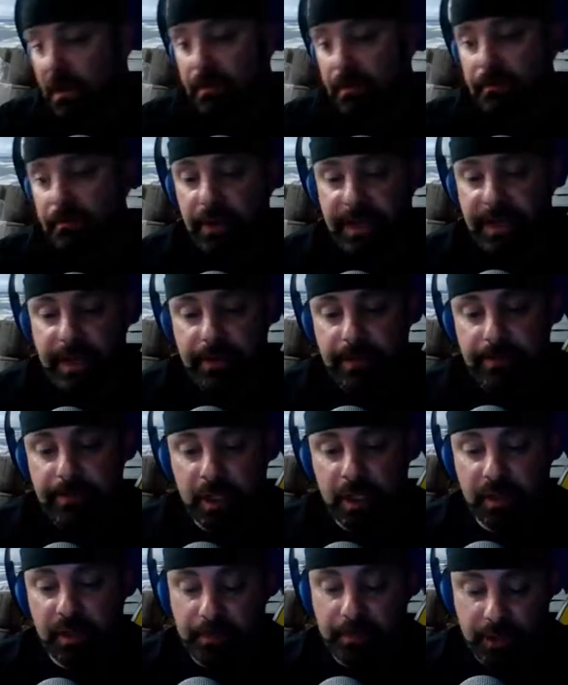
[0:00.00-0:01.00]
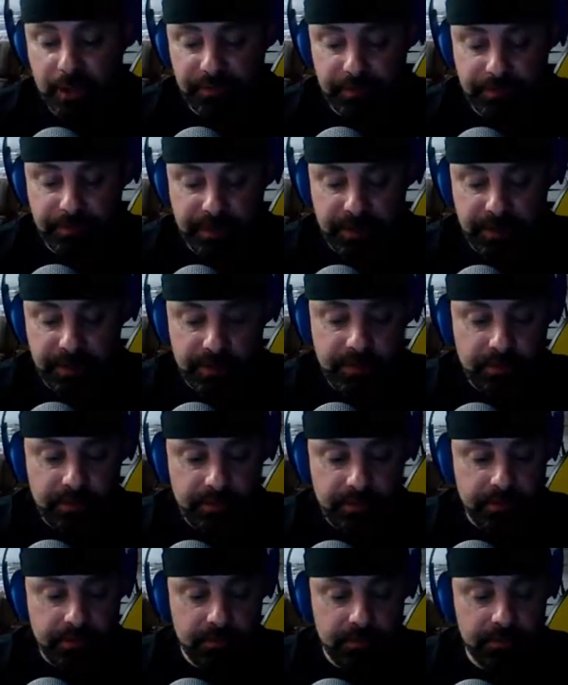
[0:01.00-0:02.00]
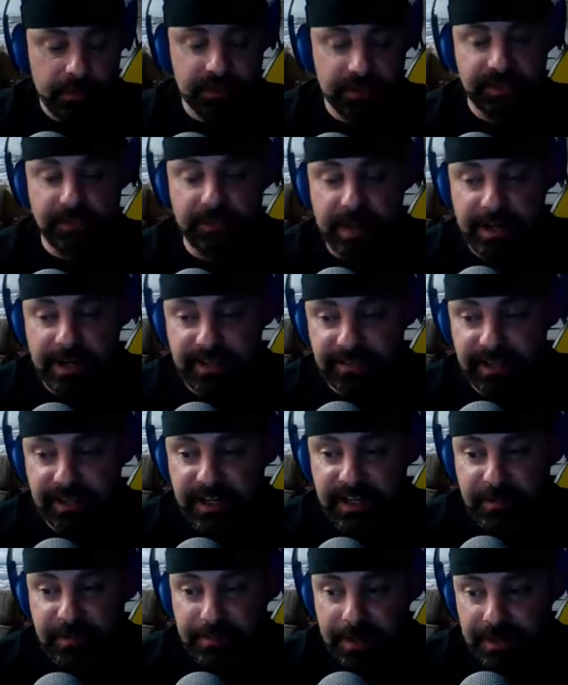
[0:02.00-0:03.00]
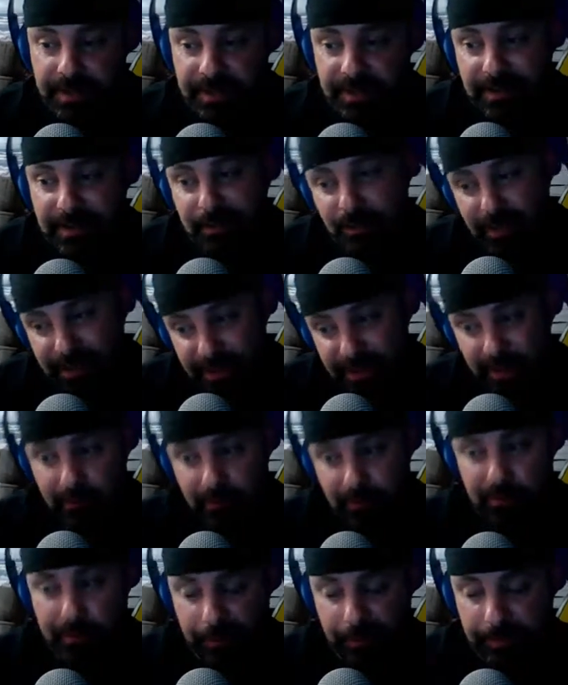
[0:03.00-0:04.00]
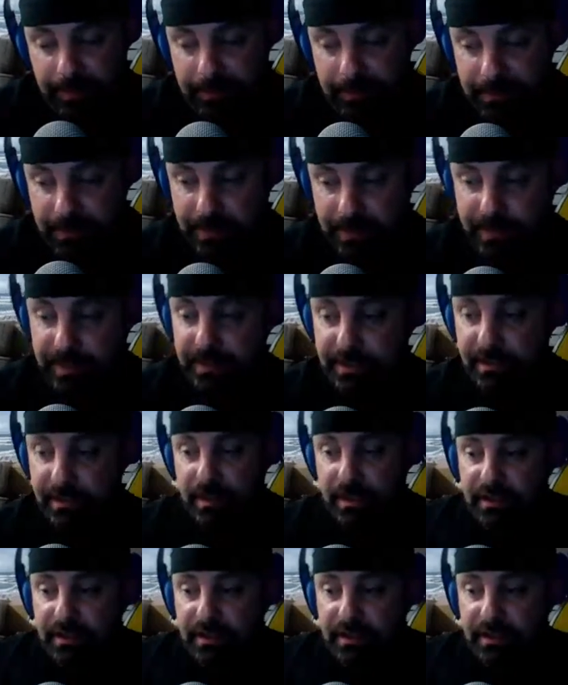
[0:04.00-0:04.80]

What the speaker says: But yeah, part of them do, because he ran as an independent within the Republican Party.